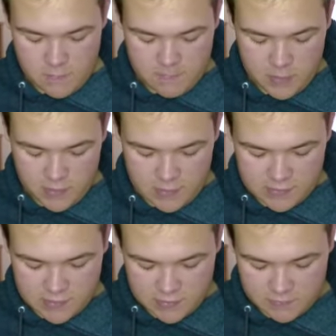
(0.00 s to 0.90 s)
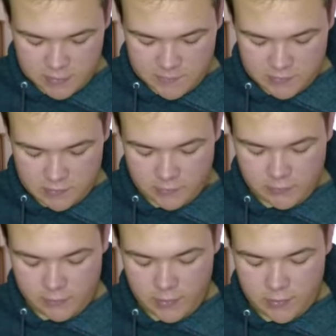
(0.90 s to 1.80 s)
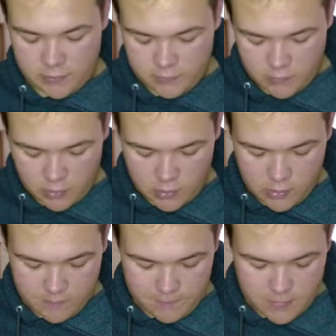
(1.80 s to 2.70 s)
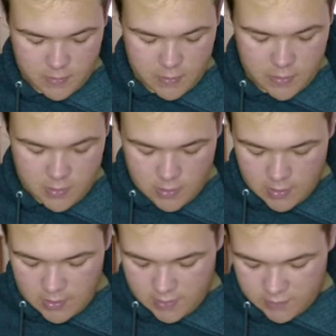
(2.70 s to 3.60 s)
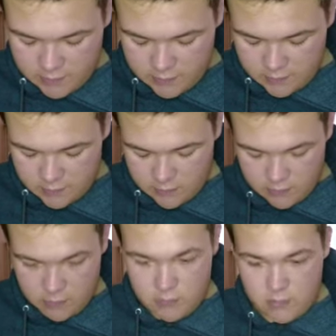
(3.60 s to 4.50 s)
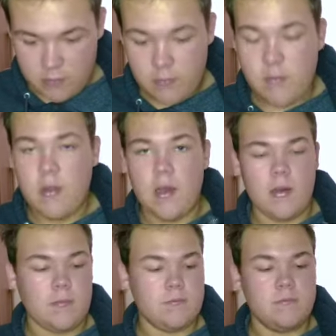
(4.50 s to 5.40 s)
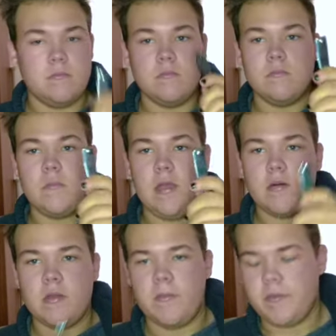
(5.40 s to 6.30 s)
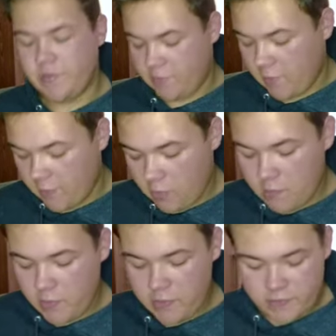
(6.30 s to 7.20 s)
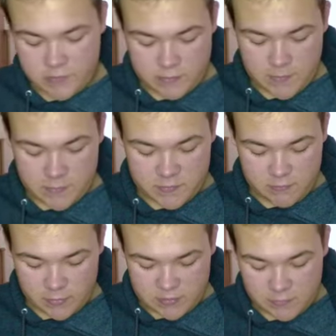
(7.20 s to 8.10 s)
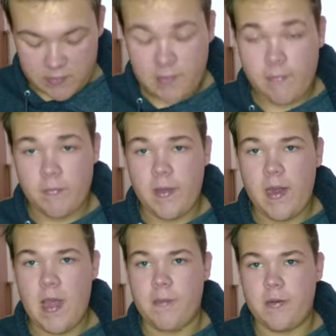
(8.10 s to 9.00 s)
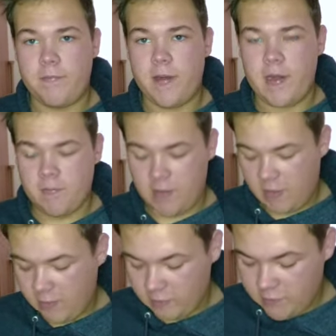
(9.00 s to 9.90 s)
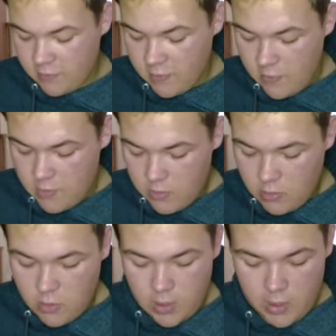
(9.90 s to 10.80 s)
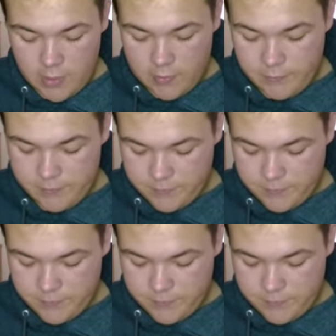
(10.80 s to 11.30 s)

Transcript: But that's not the purpose of these videos. Um, is um, nail clippers. Now, I don't really use the clippers much because I have a bad habit of biting my nails. Um,